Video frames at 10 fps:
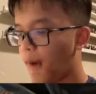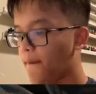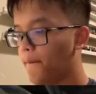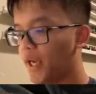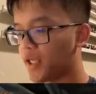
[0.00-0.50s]

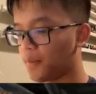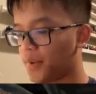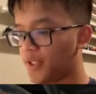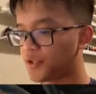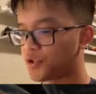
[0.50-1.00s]
Mega
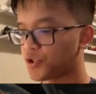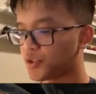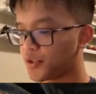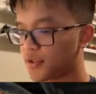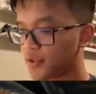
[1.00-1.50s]

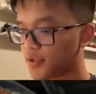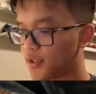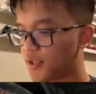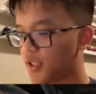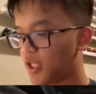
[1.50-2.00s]
Punch,
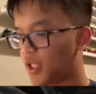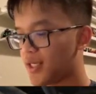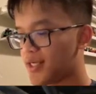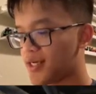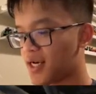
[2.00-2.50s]

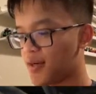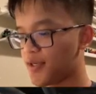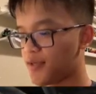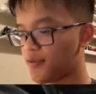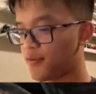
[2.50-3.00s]

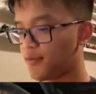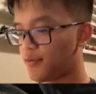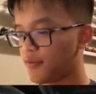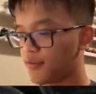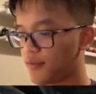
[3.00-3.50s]
Cubbo,
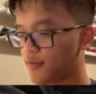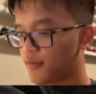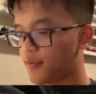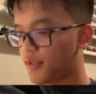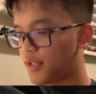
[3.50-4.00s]

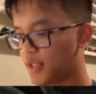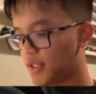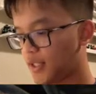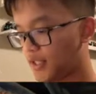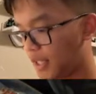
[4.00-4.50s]

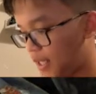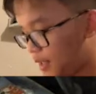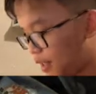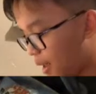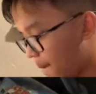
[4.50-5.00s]

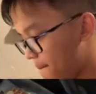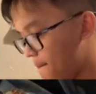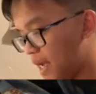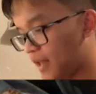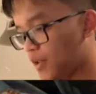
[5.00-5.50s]
Titan
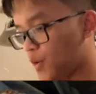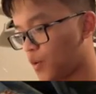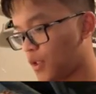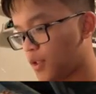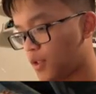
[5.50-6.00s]

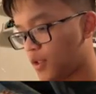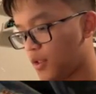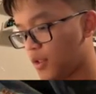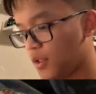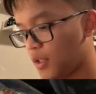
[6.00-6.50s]
Mantinoid,
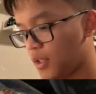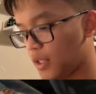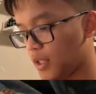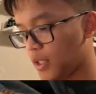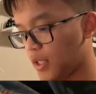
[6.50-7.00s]

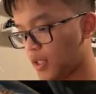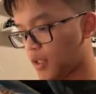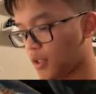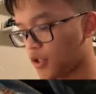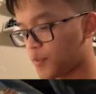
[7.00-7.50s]
and
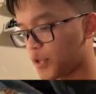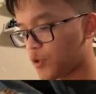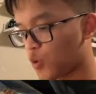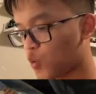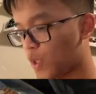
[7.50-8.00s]
our
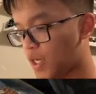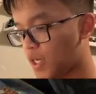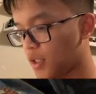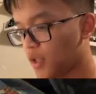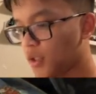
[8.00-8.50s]
special
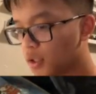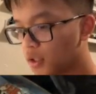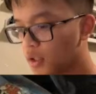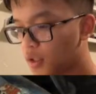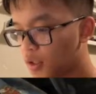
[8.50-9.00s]
rare,
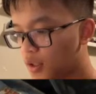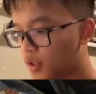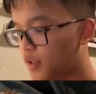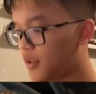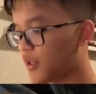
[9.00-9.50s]

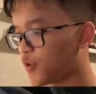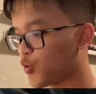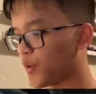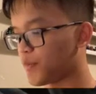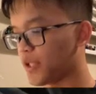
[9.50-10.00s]
another
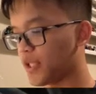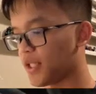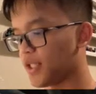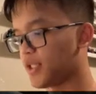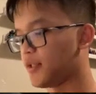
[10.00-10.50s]

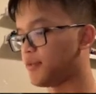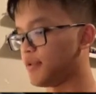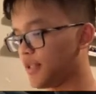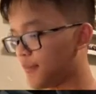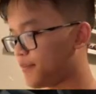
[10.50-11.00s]
Riptide.
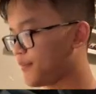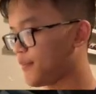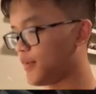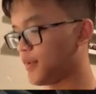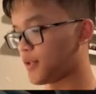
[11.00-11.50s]
Yep,
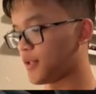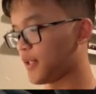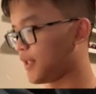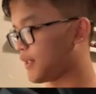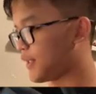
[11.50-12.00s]
looks
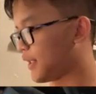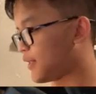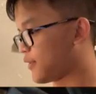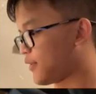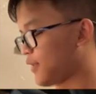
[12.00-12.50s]
like
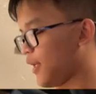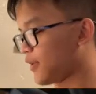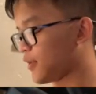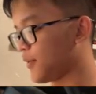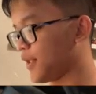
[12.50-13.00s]
it's not
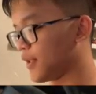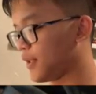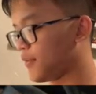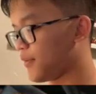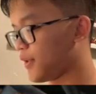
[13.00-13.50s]
going to be an
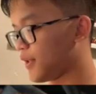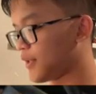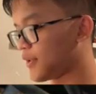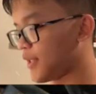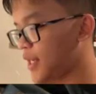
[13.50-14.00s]
elite
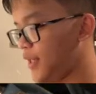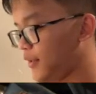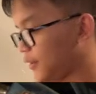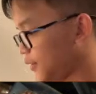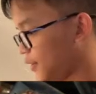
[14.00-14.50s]
unless the
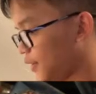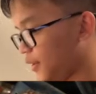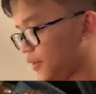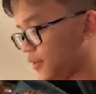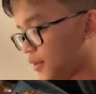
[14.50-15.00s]
Hex is an
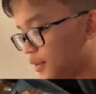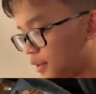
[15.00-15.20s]
elite.